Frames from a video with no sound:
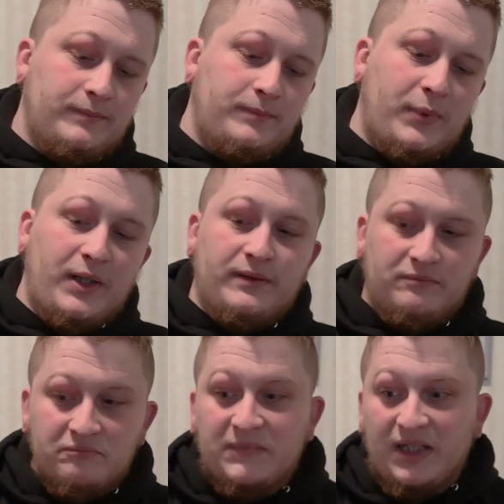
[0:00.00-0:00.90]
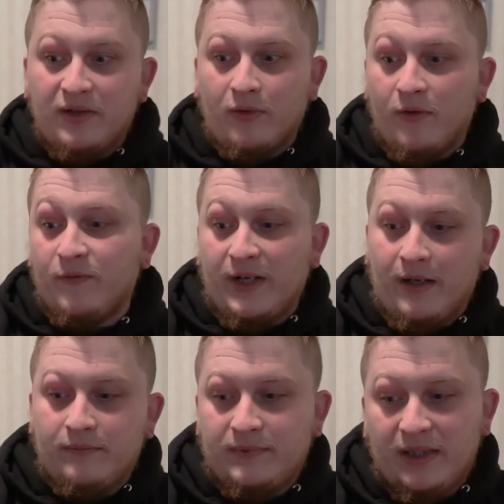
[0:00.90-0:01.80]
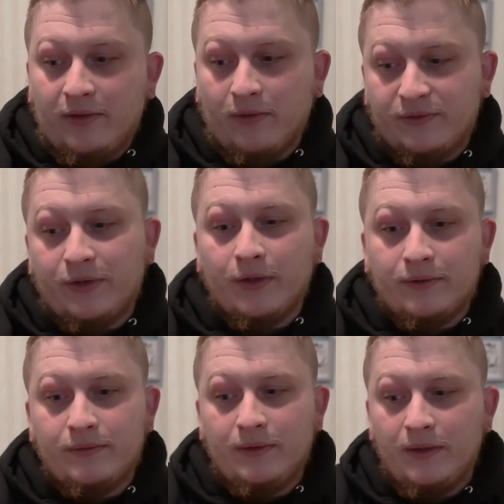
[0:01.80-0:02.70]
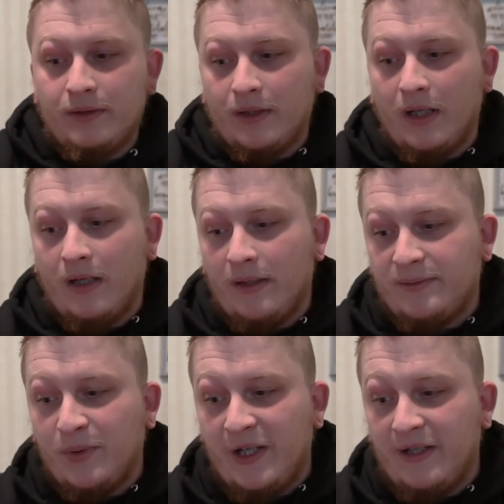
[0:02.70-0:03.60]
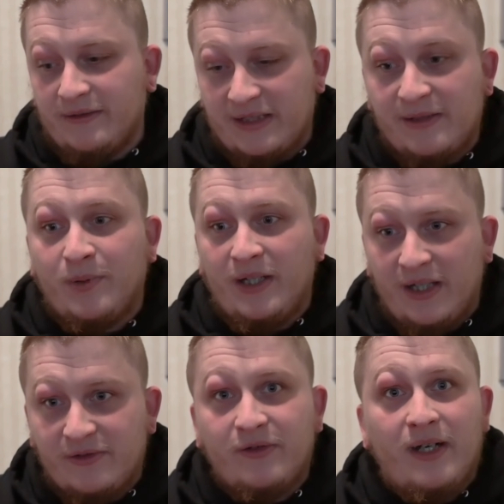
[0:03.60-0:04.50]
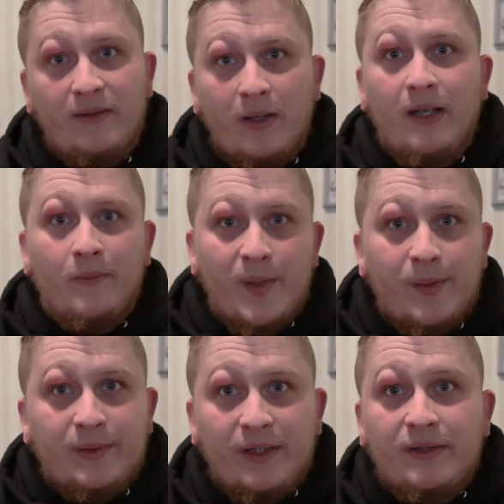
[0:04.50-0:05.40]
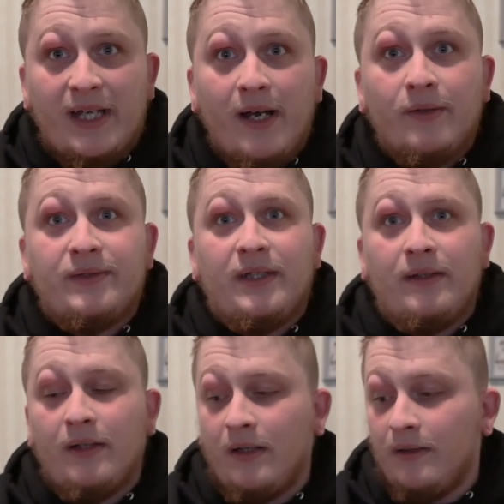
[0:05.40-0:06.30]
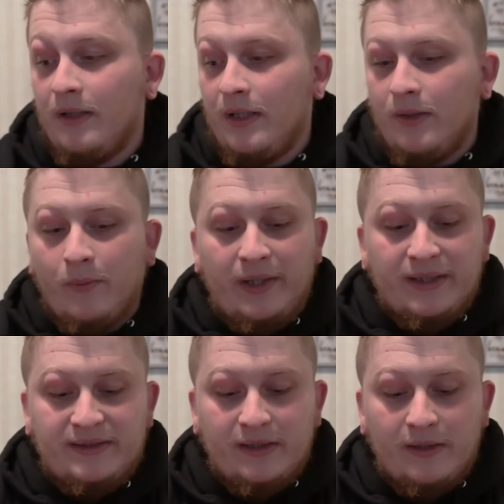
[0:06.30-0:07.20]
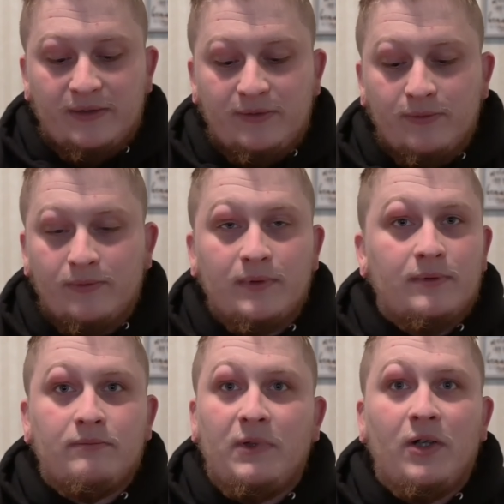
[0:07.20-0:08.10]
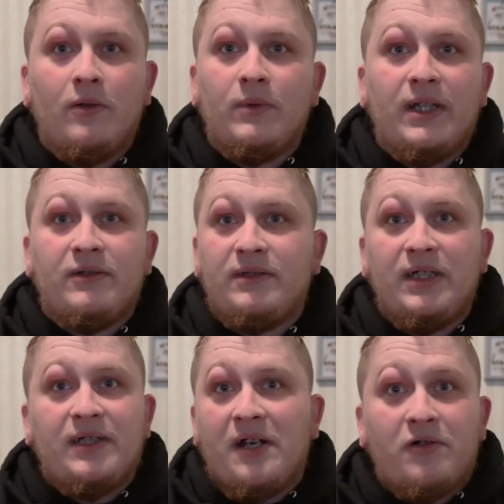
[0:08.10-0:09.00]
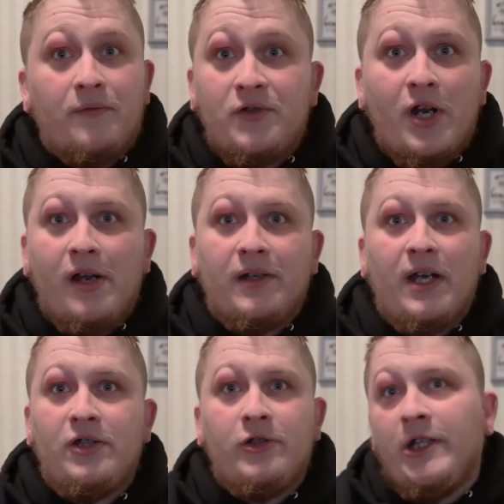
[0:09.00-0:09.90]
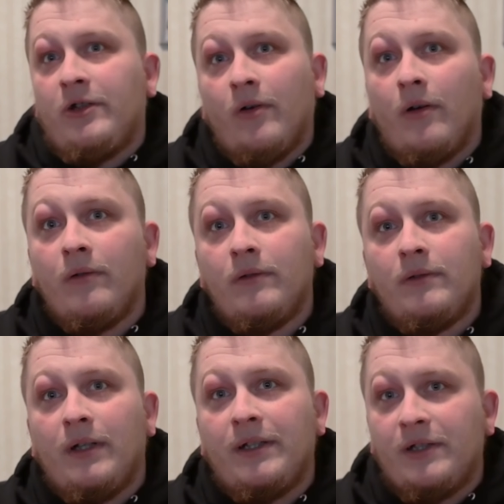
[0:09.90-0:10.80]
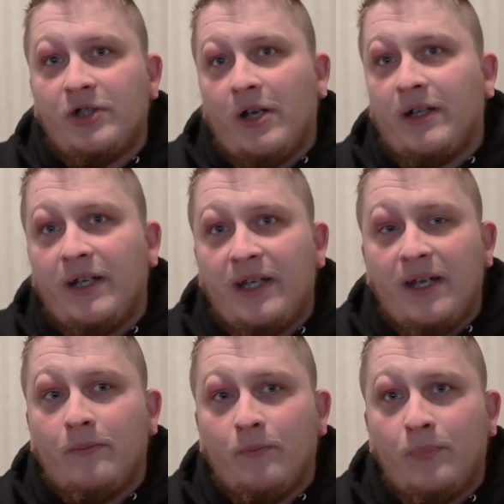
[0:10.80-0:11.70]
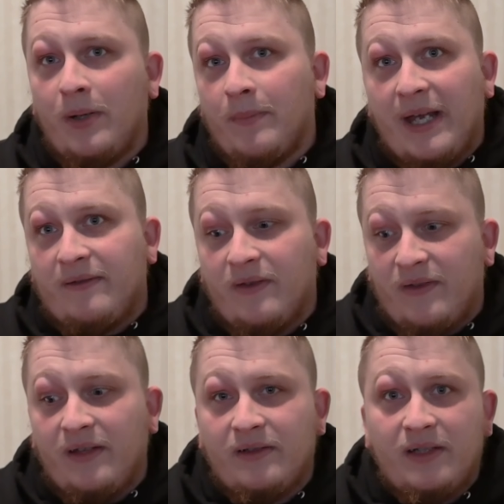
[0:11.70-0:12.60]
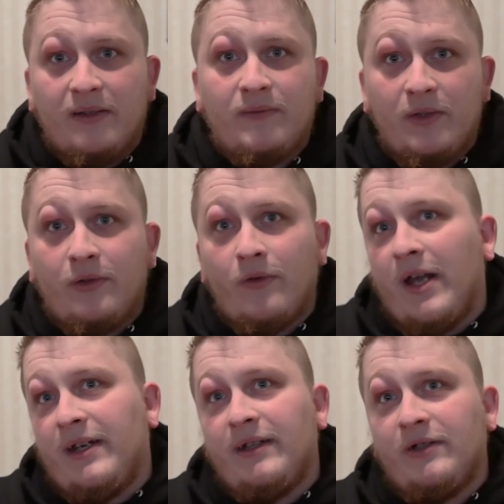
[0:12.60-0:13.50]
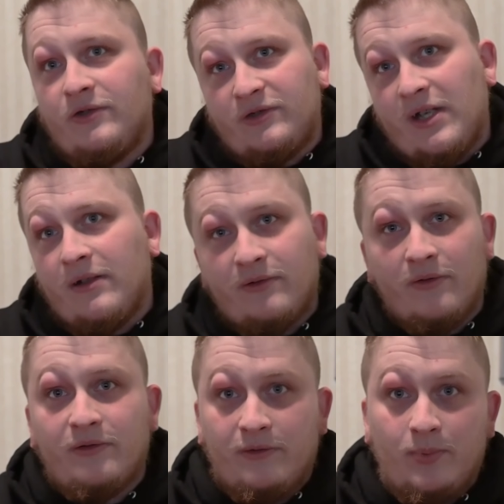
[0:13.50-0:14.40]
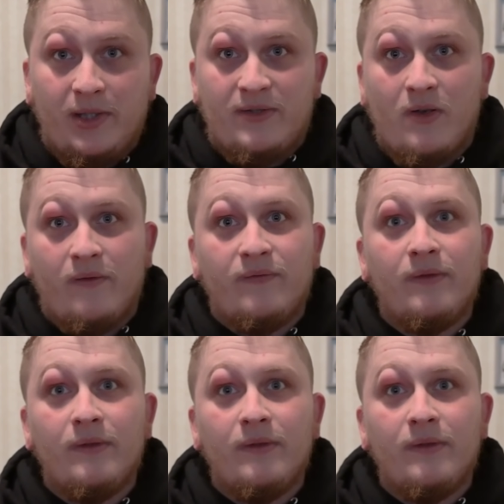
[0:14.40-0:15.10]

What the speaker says: But DD Crow for now. DD Crow's good. I was test playing yesterday while everybody was here at the house, and went against Zoo. You know, when they detach off the Chakanine, you DD Crow. And the Chakanine can't bring back the thing to give to the Dryden, and it just kind of turns their plays off.